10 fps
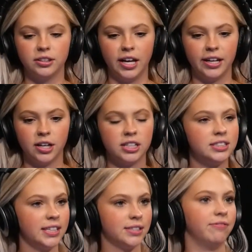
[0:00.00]
like a
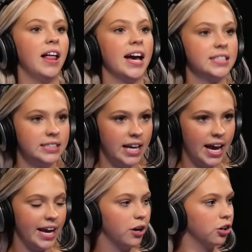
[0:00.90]
Six Flags
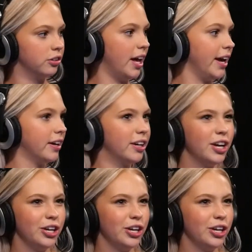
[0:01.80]
day or like,